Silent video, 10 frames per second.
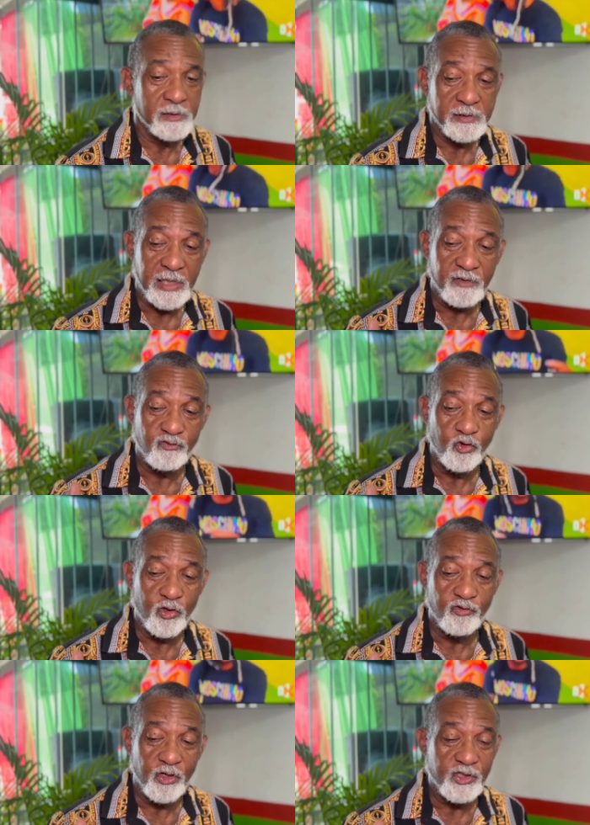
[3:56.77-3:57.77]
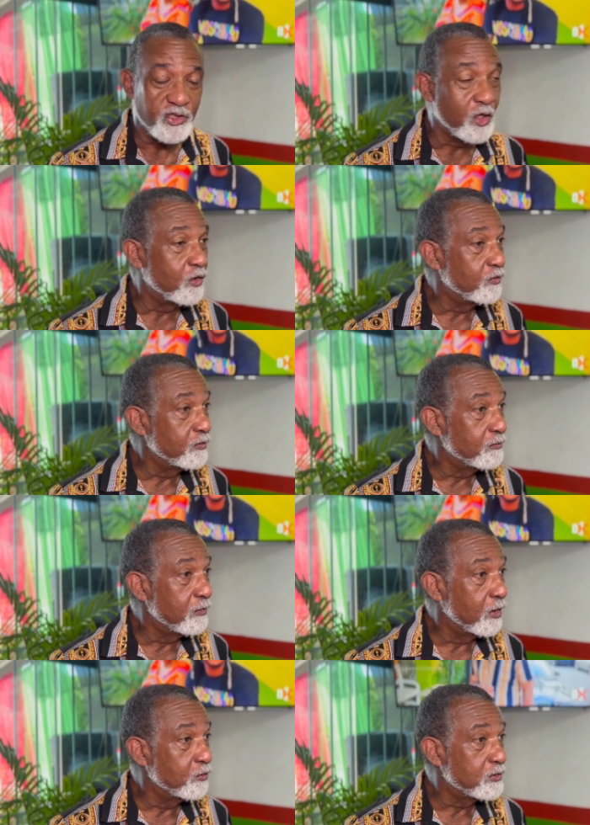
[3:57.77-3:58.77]
that road runs down
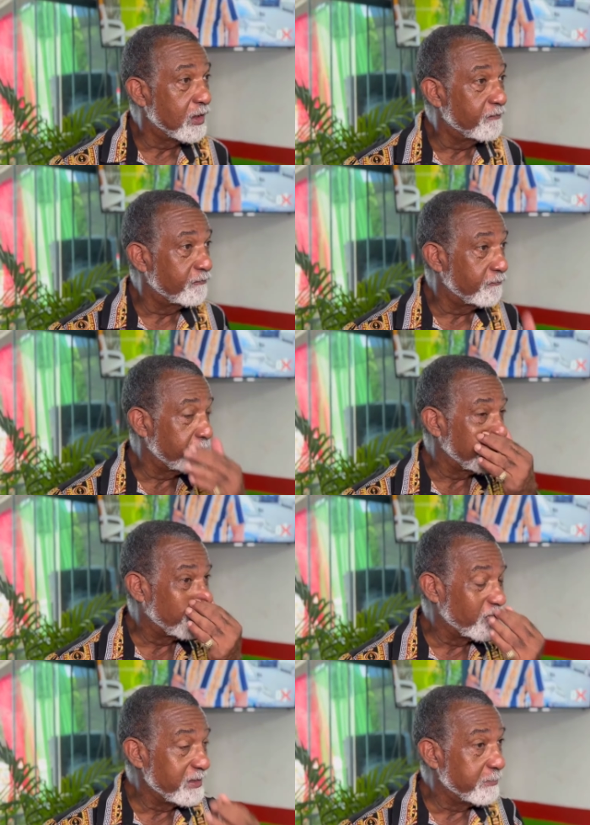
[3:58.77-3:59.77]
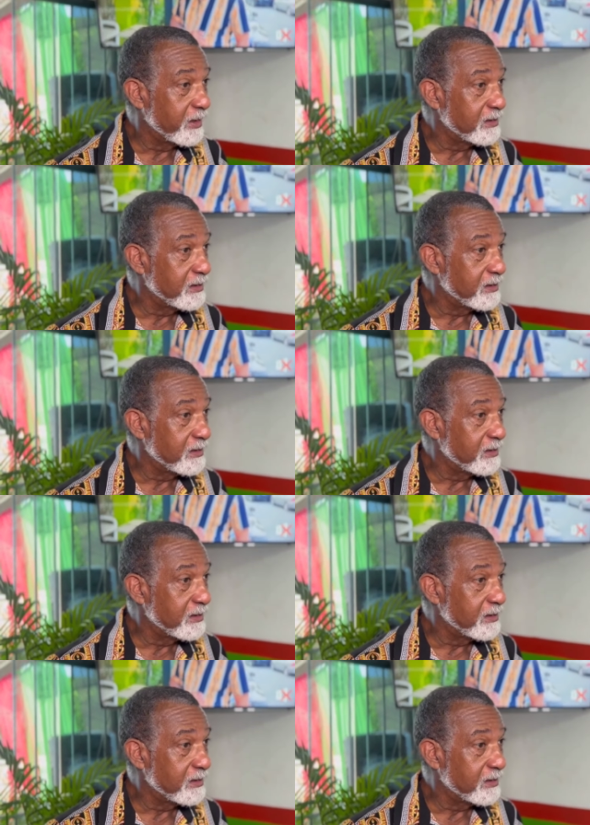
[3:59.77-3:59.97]
out of Rema